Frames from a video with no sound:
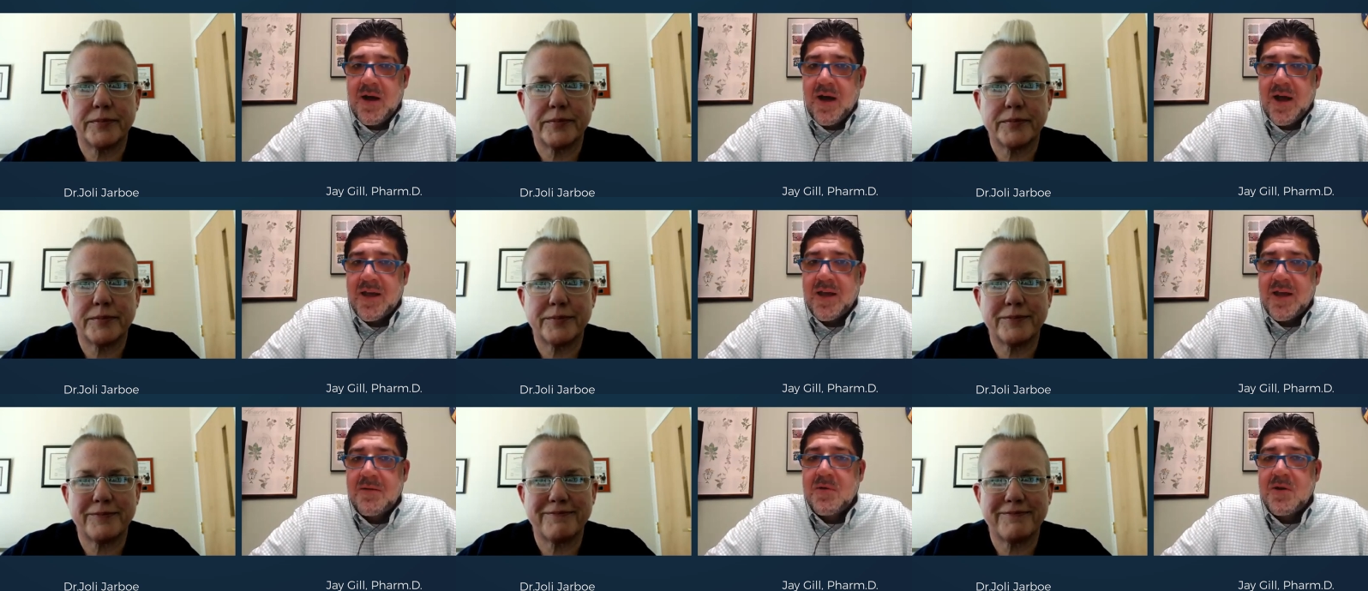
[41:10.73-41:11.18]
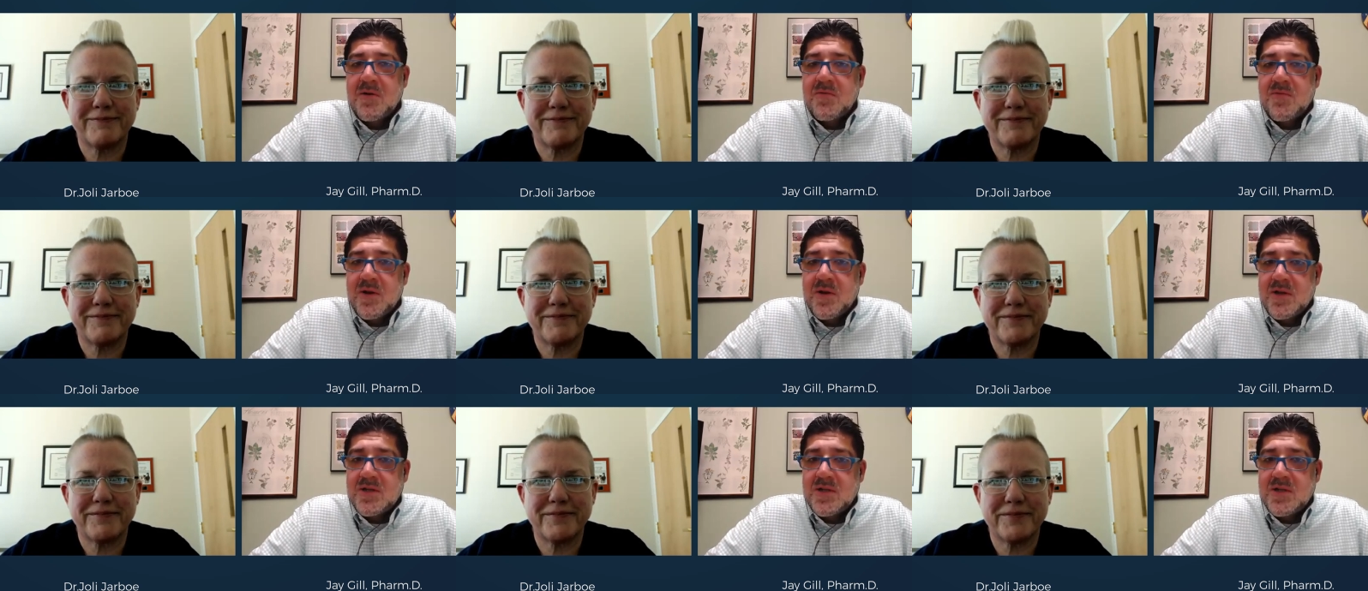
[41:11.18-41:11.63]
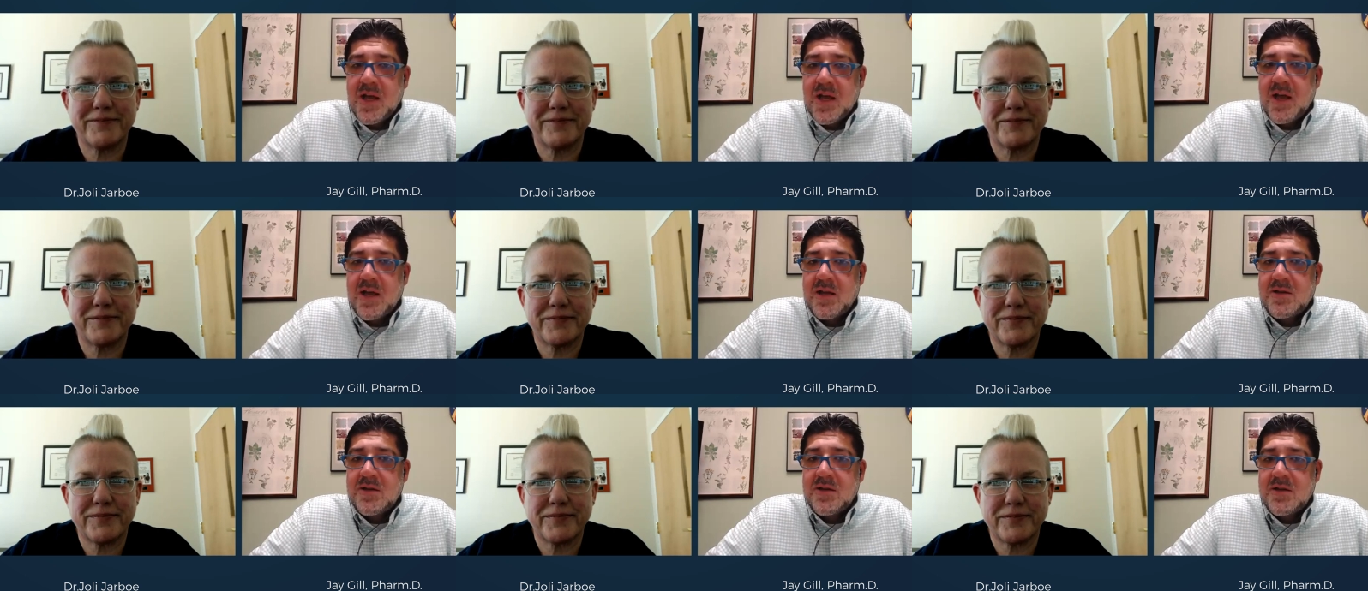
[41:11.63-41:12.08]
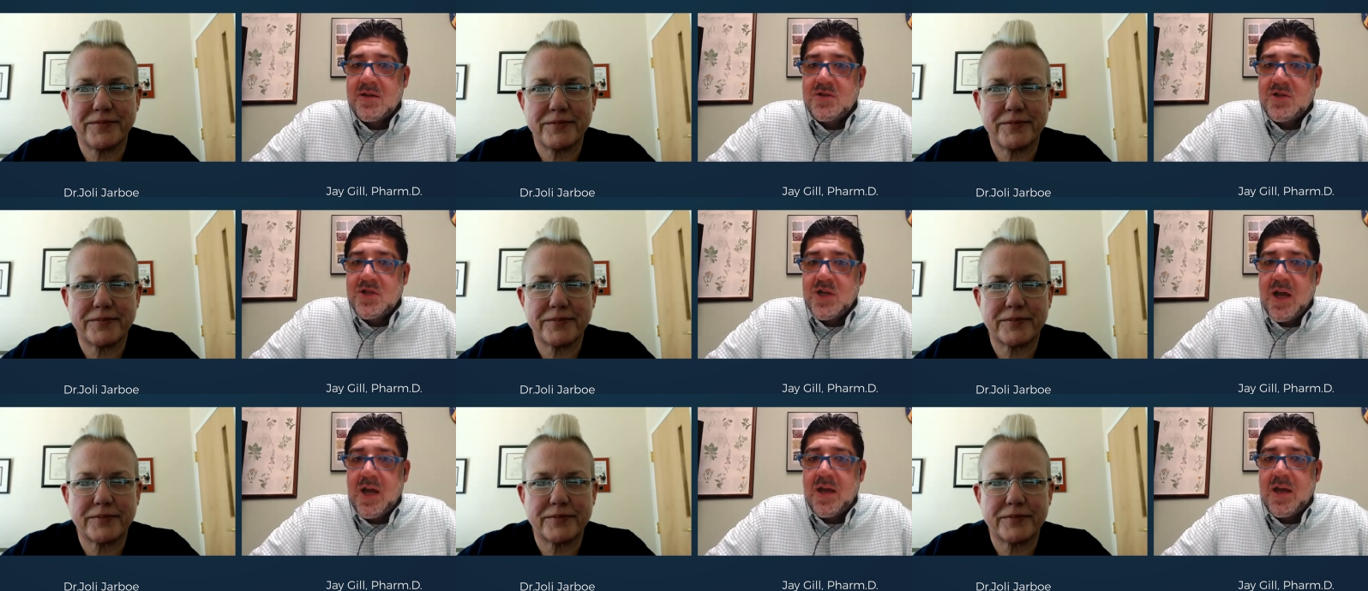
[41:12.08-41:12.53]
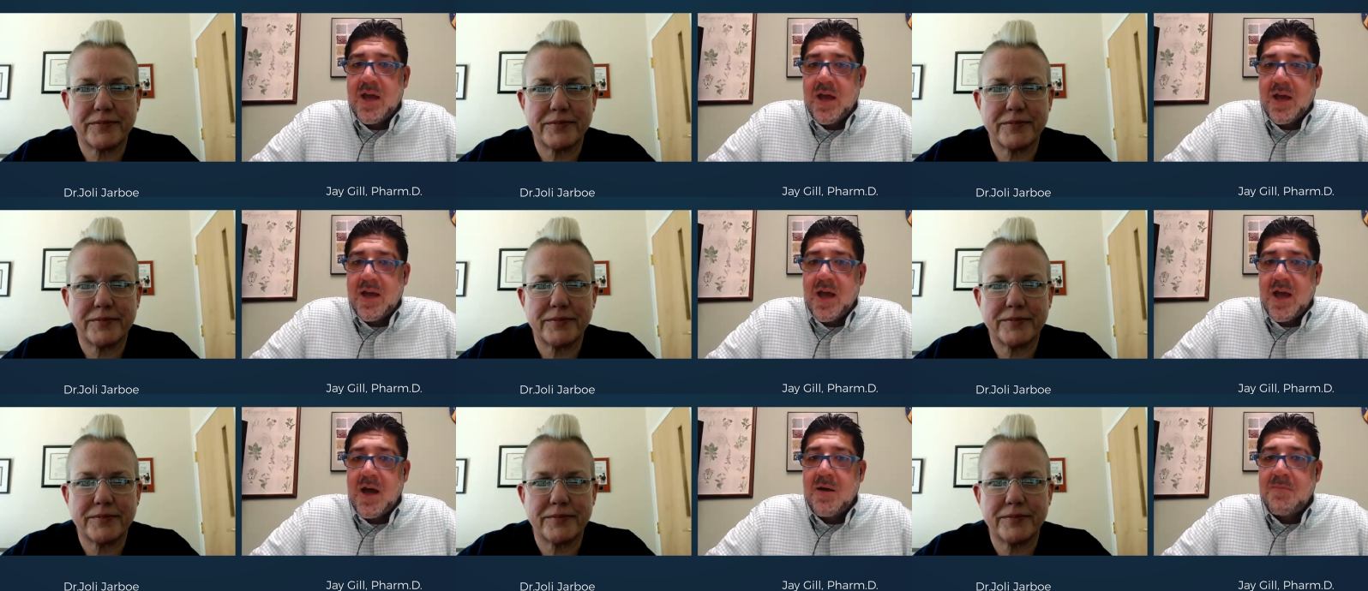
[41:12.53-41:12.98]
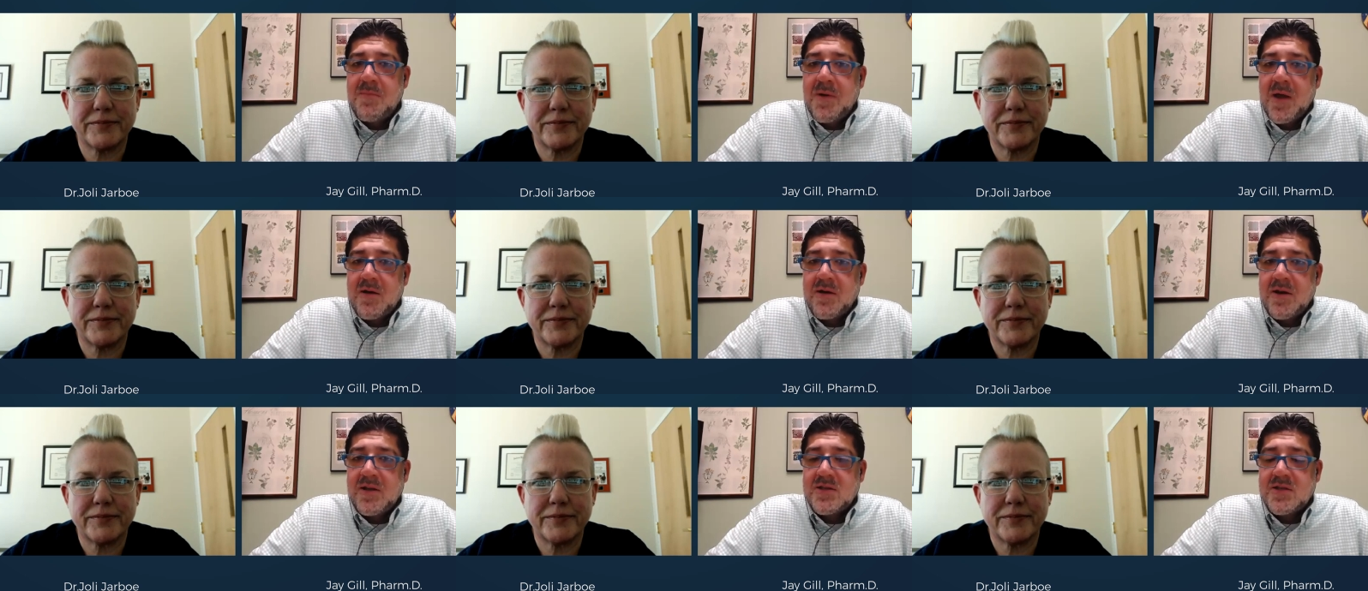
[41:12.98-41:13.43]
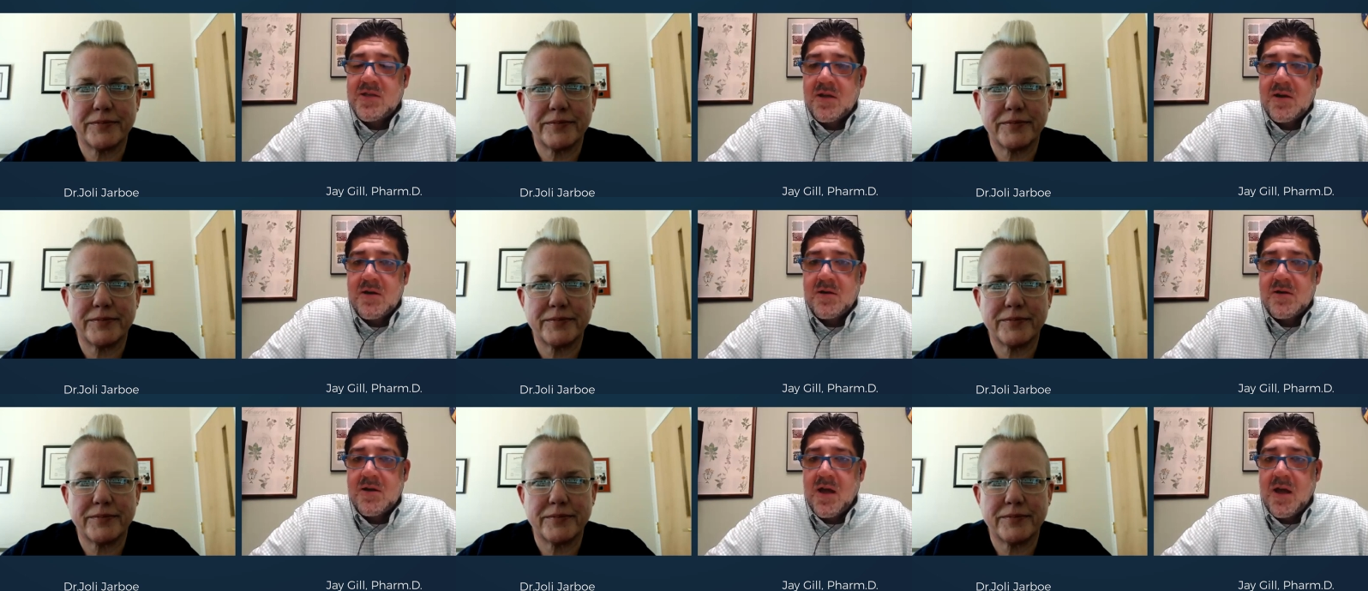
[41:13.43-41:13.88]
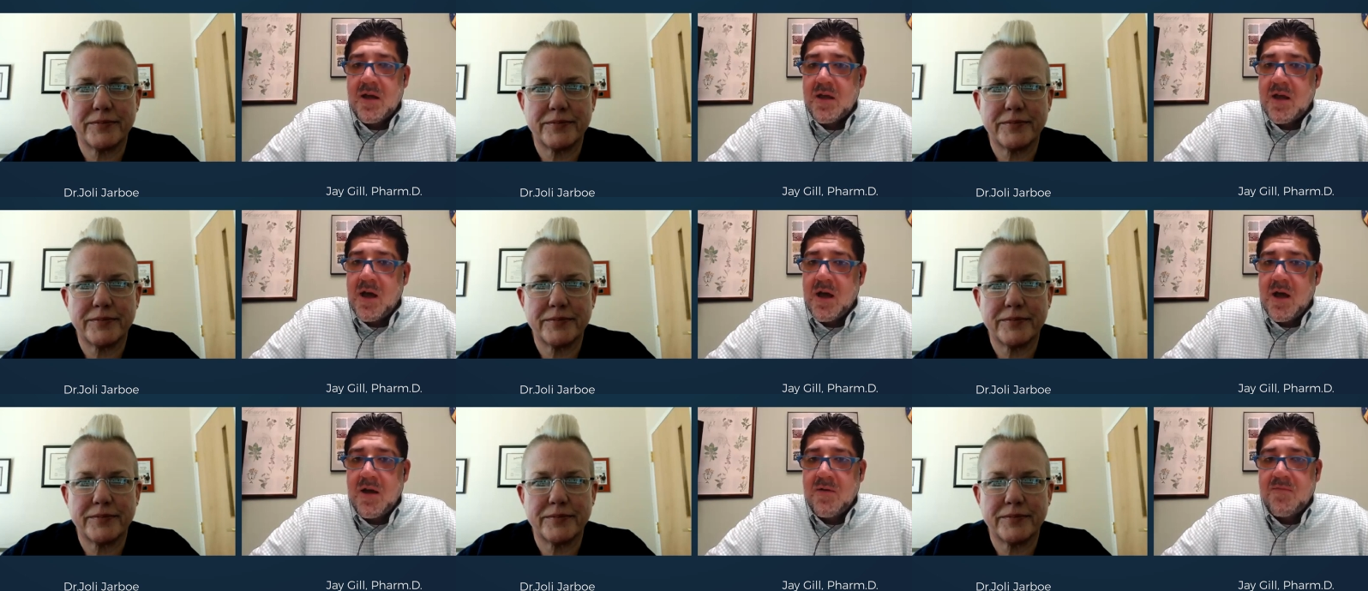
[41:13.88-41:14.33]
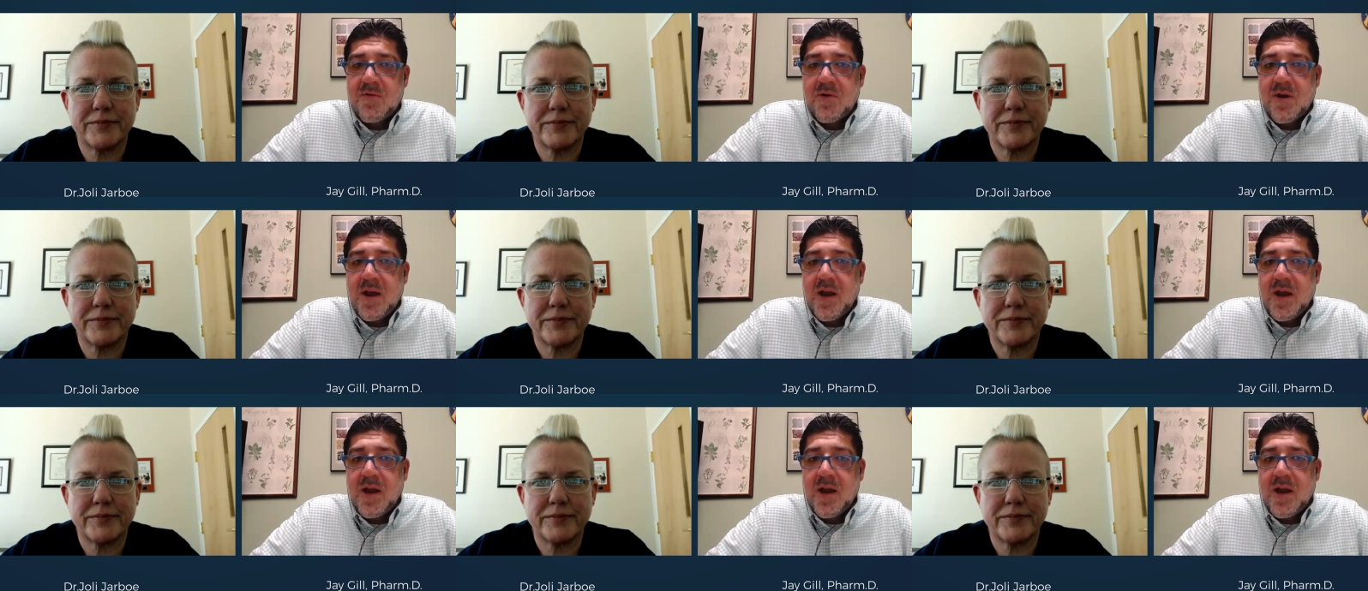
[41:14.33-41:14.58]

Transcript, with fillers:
Speaker 1: I can be reached at j at compoundingcenter.com for